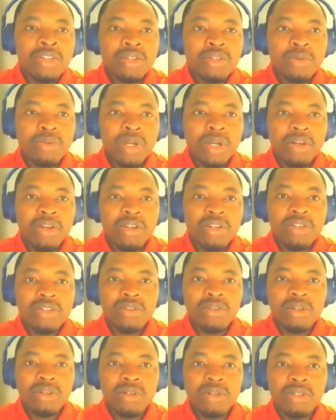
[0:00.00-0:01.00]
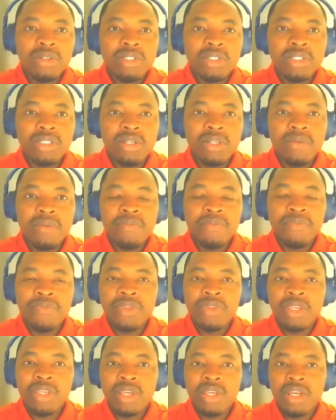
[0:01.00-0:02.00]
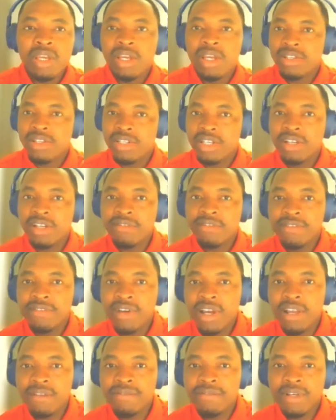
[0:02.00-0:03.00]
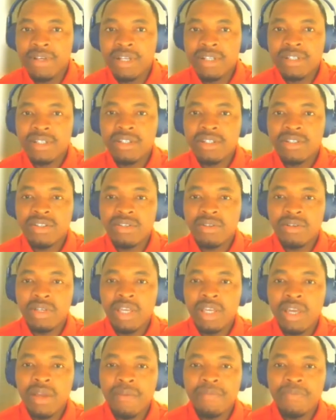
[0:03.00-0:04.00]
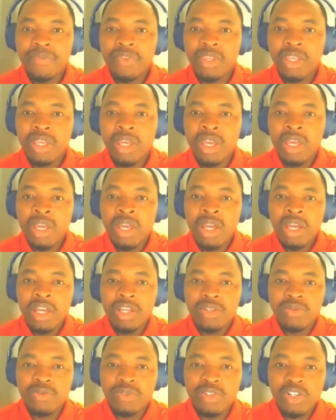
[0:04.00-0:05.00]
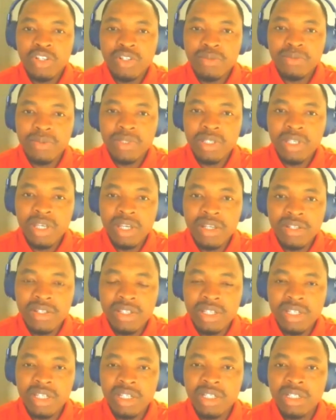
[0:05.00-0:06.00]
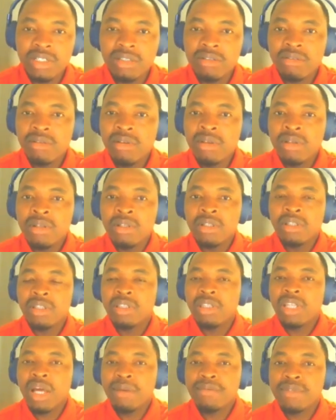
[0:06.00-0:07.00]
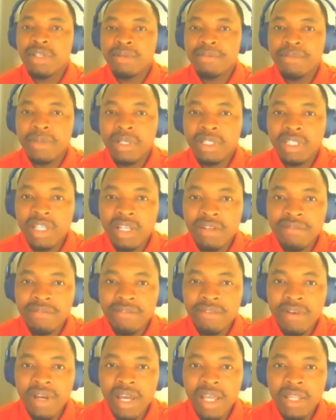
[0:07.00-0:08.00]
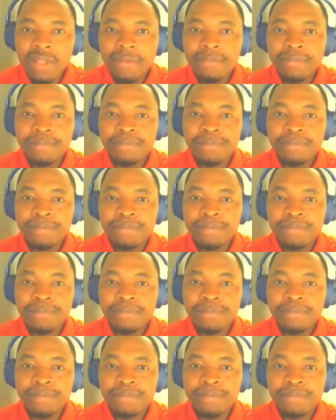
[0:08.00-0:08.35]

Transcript: So we're going to load a single file first. So here it will just be a single tab separated file.